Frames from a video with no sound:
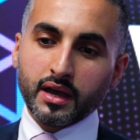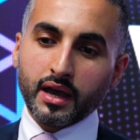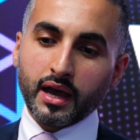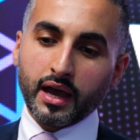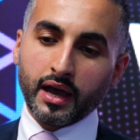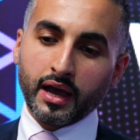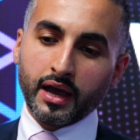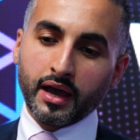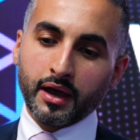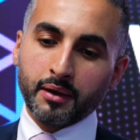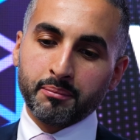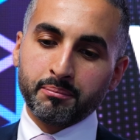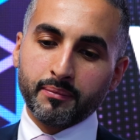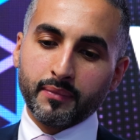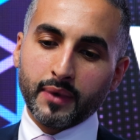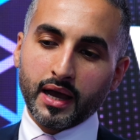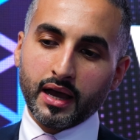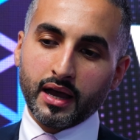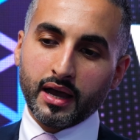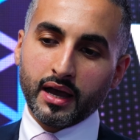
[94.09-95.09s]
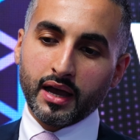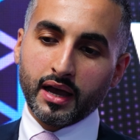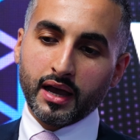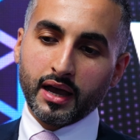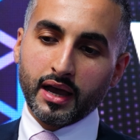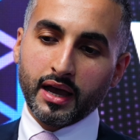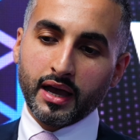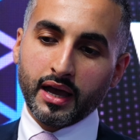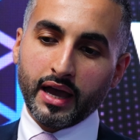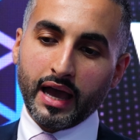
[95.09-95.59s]
Um, uh,
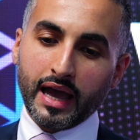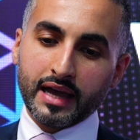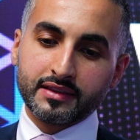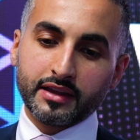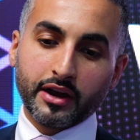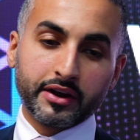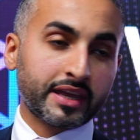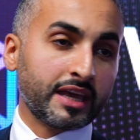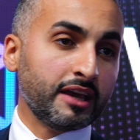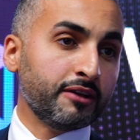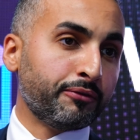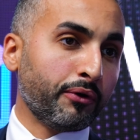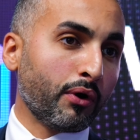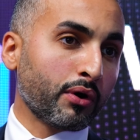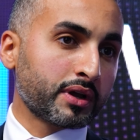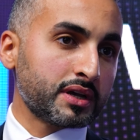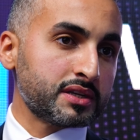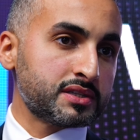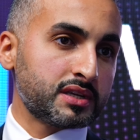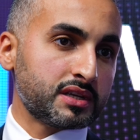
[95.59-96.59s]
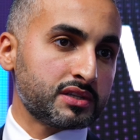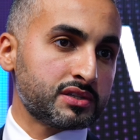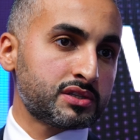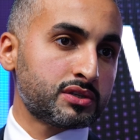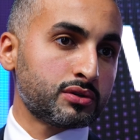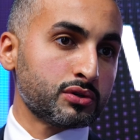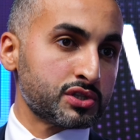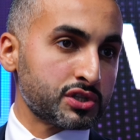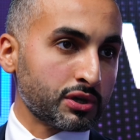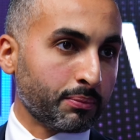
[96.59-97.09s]
uh, and our key focus is
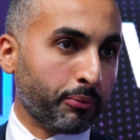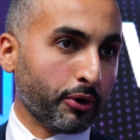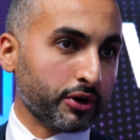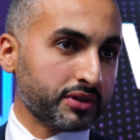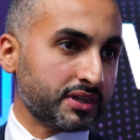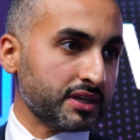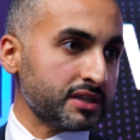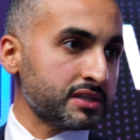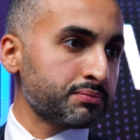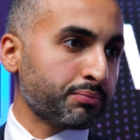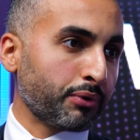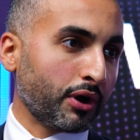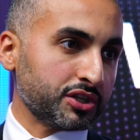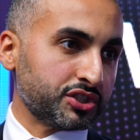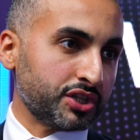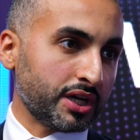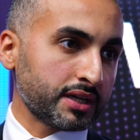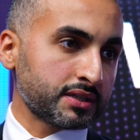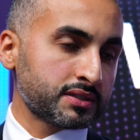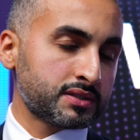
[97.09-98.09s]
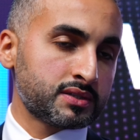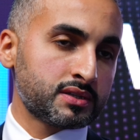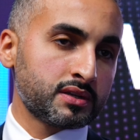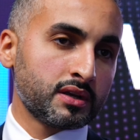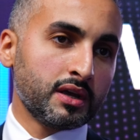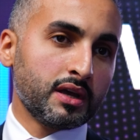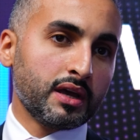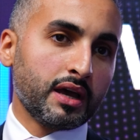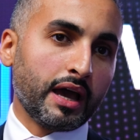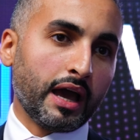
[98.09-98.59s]
to support these projects,
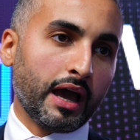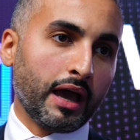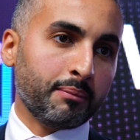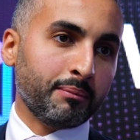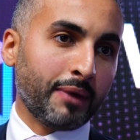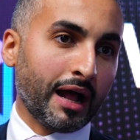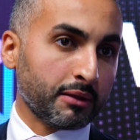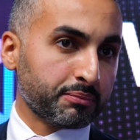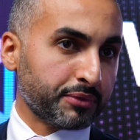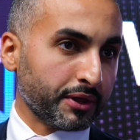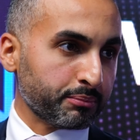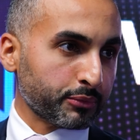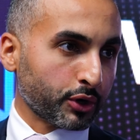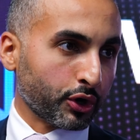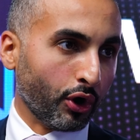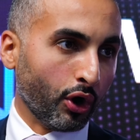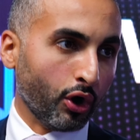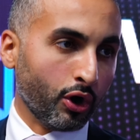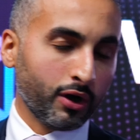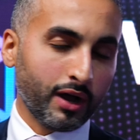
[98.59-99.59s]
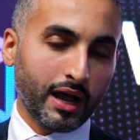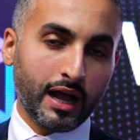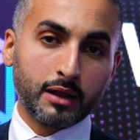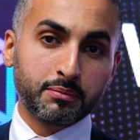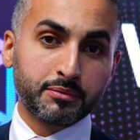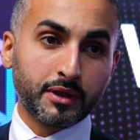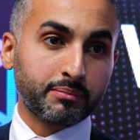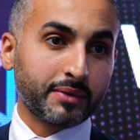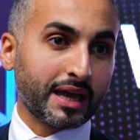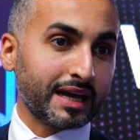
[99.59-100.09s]
um, help them grow,
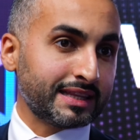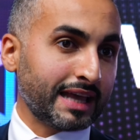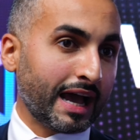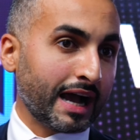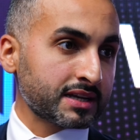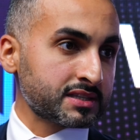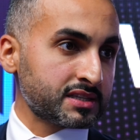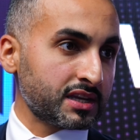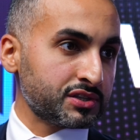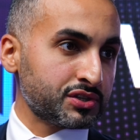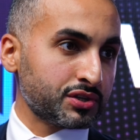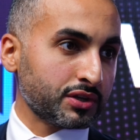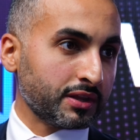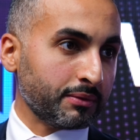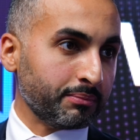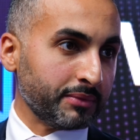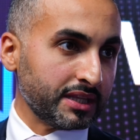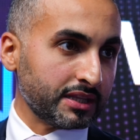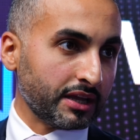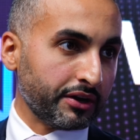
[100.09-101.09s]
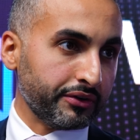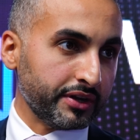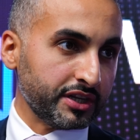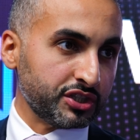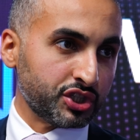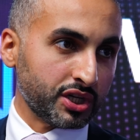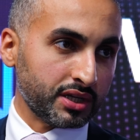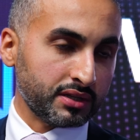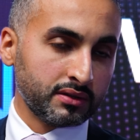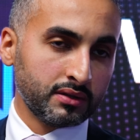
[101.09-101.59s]
help them get access to the MENA
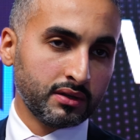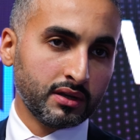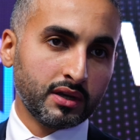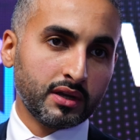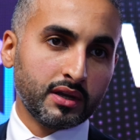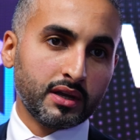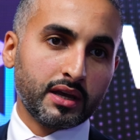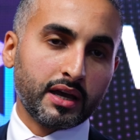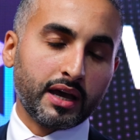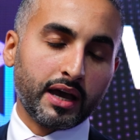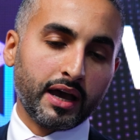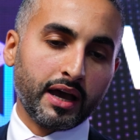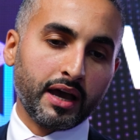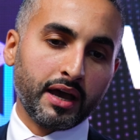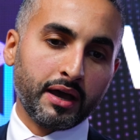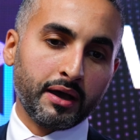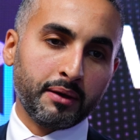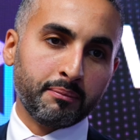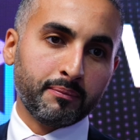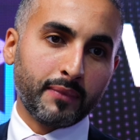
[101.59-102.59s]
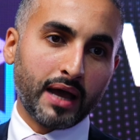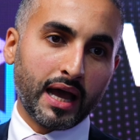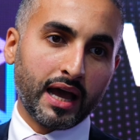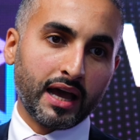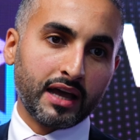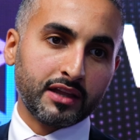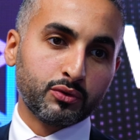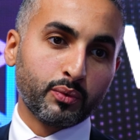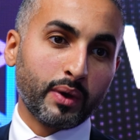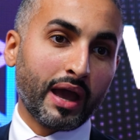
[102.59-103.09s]
region, um,
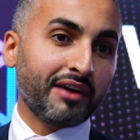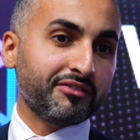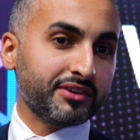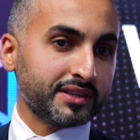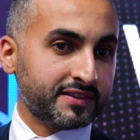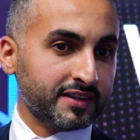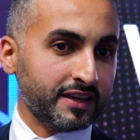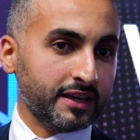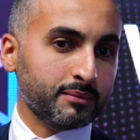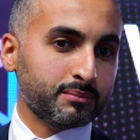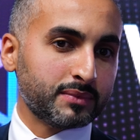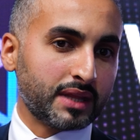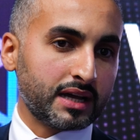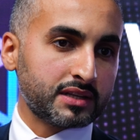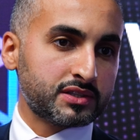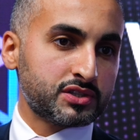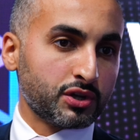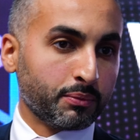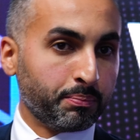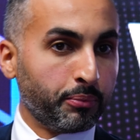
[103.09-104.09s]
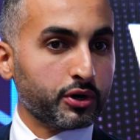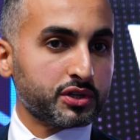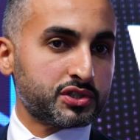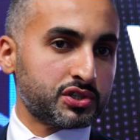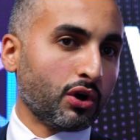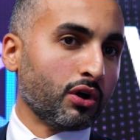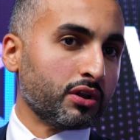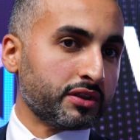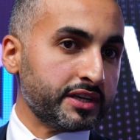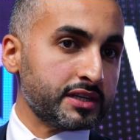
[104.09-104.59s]
and we have a team that
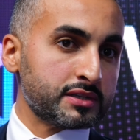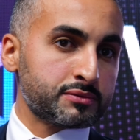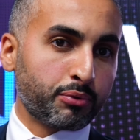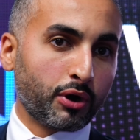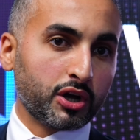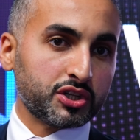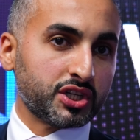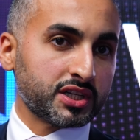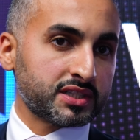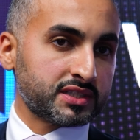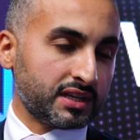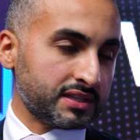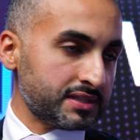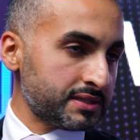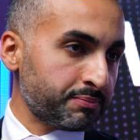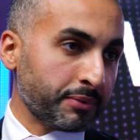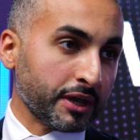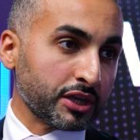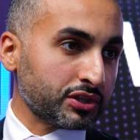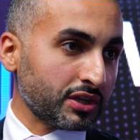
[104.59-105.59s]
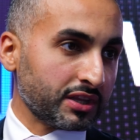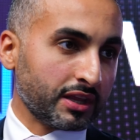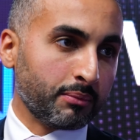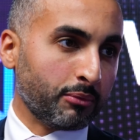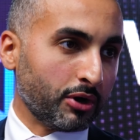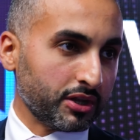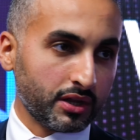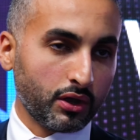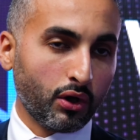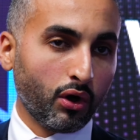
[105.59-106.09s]
supports all these projects and speak to
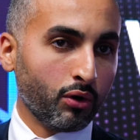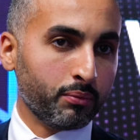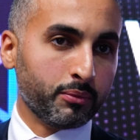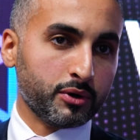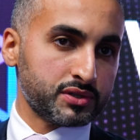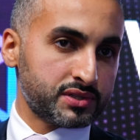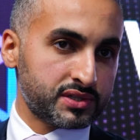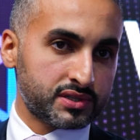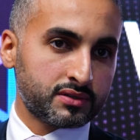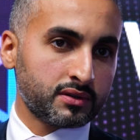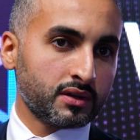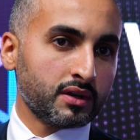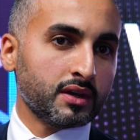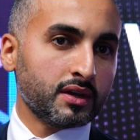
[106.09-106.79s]
them on almost